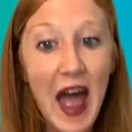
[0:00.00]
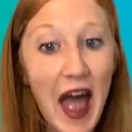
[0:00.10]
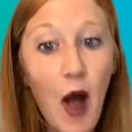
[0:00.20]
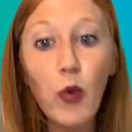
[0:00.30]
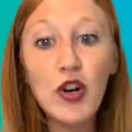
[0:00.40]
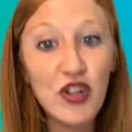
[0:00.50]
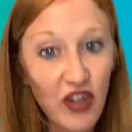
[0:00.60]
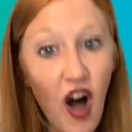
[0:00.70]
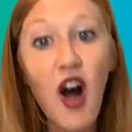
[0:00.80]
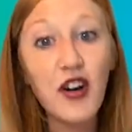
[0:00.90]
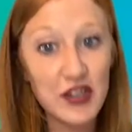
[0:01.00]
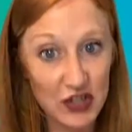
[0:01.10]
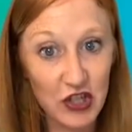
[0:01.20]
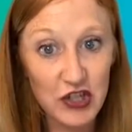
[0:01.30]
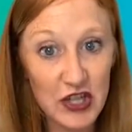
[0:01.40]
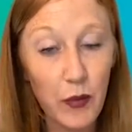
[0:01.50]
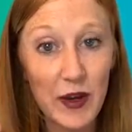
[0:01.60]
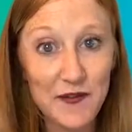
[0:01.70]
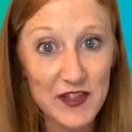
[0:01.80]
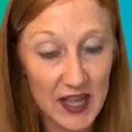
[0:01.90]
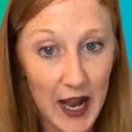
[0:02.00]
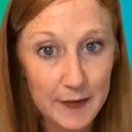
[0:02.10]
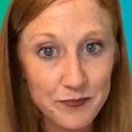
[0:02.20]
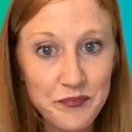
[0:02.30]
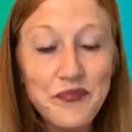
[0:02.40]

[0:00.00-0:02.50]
hour long search that we've done.